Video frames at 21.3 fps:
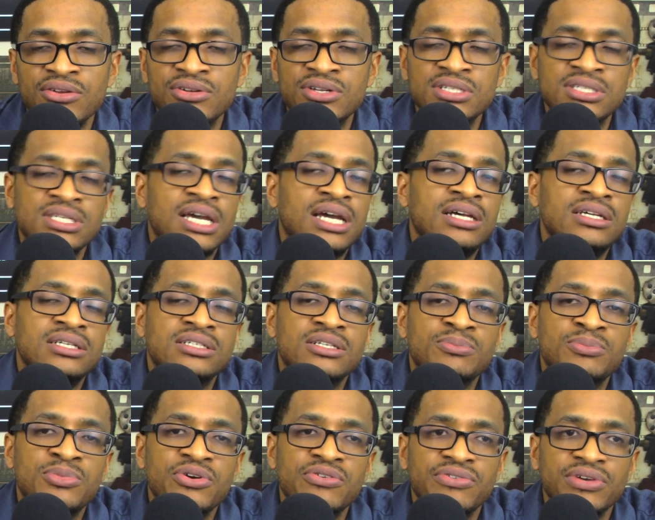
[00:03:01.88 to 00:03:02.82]

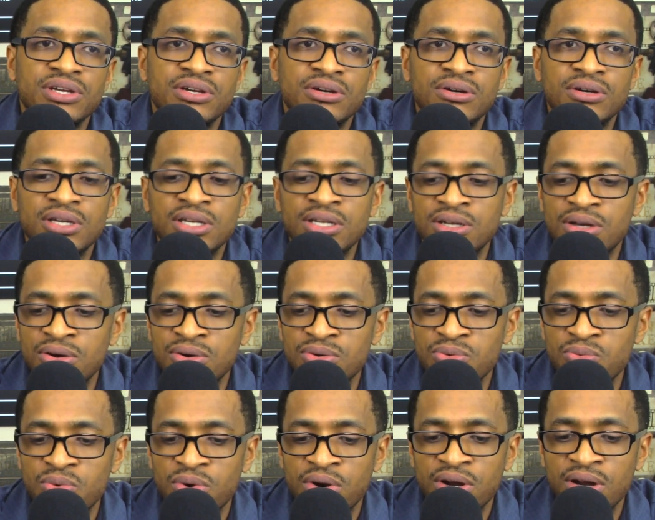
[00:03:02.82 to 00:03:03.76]
disaster movie, or, you know,
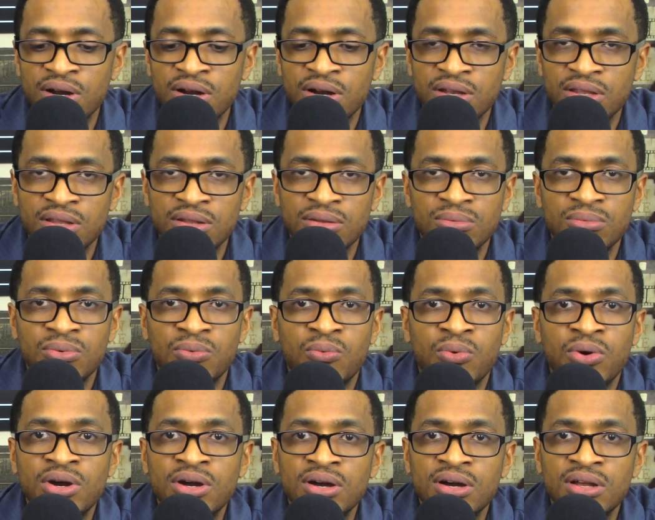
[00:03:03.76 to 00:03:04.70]
where the
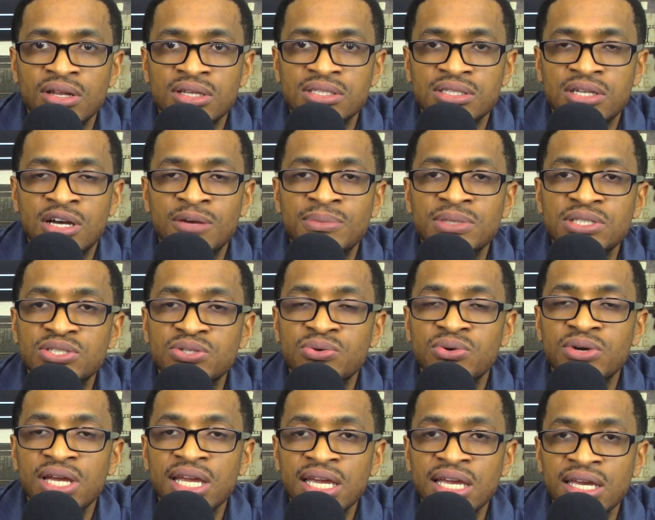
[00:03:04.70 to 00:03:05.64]
world is coming
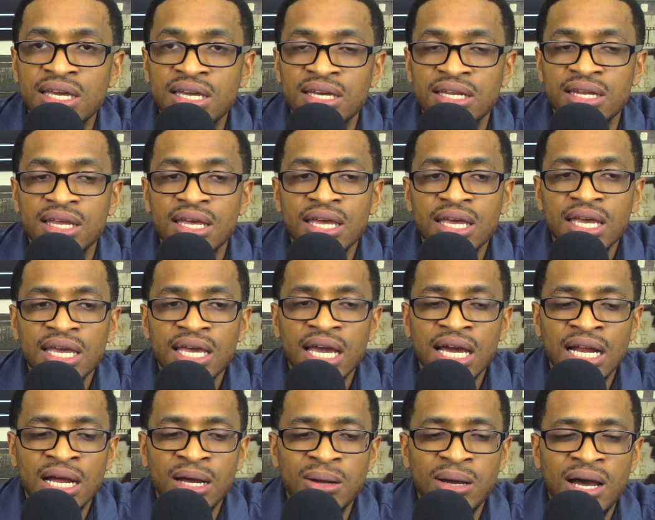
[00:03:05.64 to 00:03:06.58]
to an end.
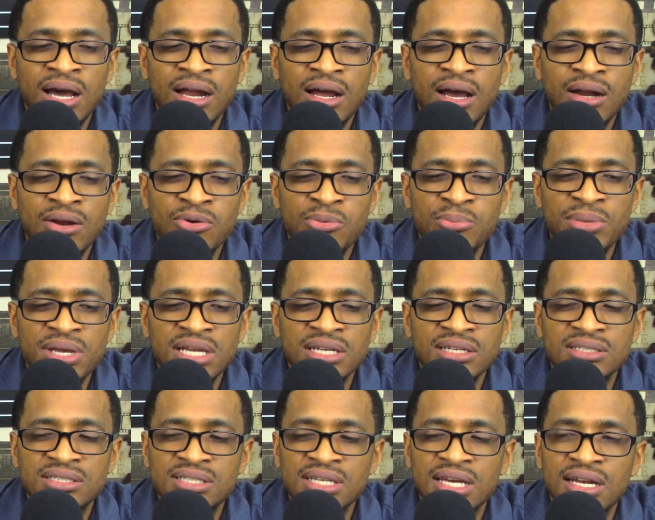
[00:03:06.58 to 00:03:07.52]
And I don't
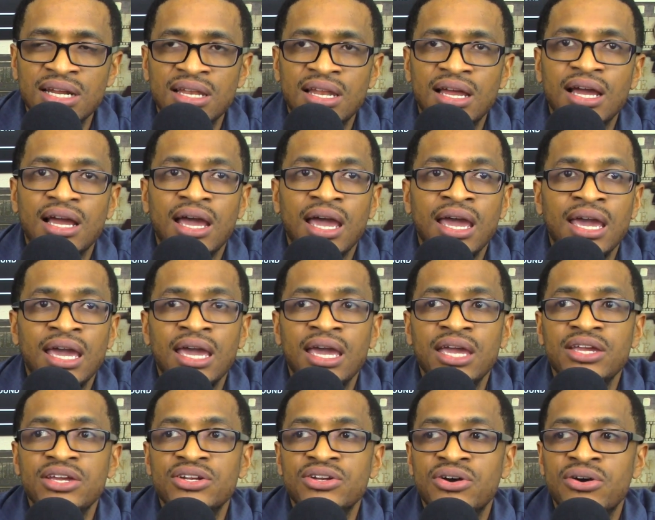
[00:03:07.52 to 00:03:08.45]
mean to say that like, hey,
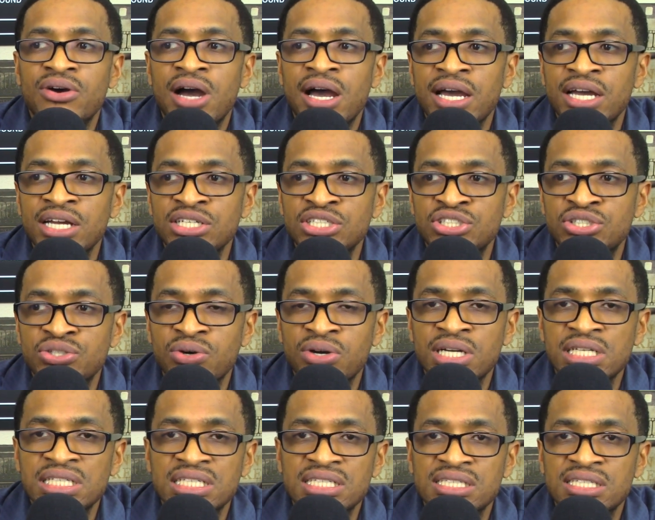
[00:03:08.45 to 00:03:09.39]
you know, I
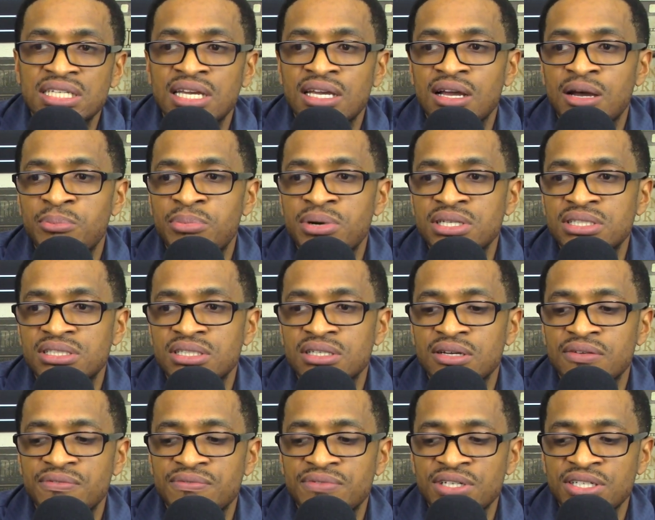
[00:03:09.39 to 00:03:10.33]
enjoy just seeing a bunch
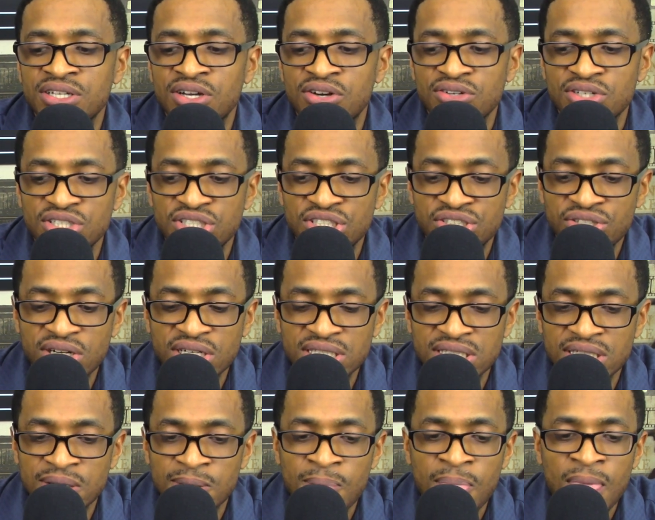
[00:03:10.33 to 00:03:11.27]
of, you know,
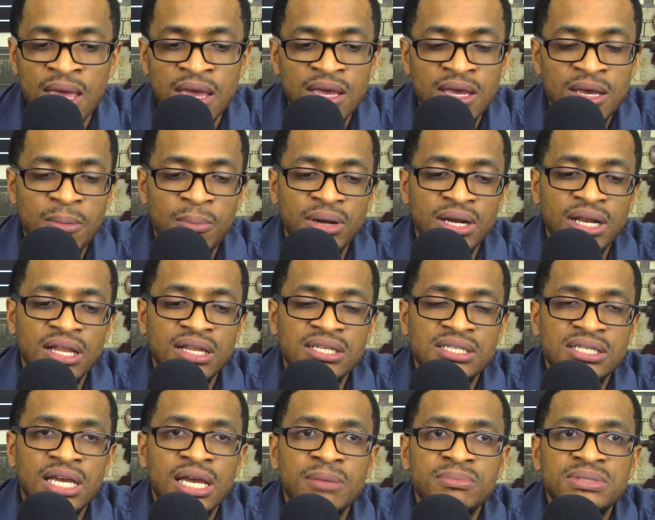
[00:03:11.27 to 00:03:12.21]
destruction. But at the
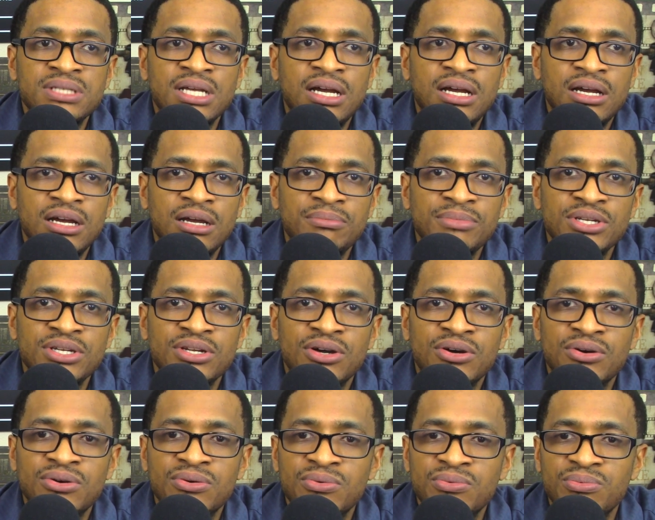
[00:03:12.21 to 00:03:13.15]
same time, you
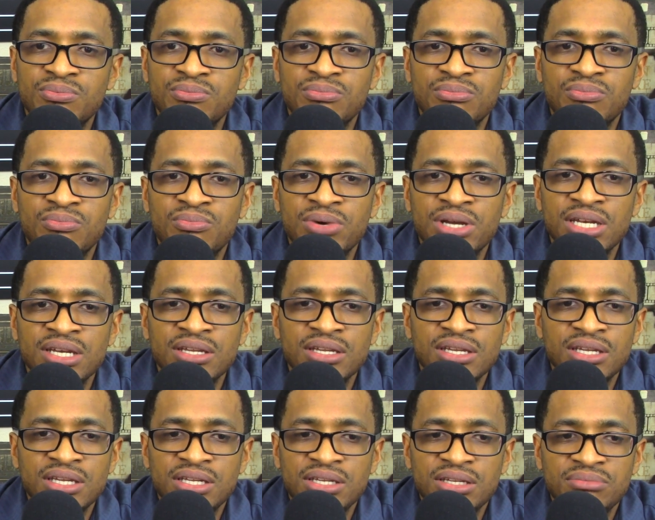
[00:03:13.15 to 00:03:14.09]
know, when,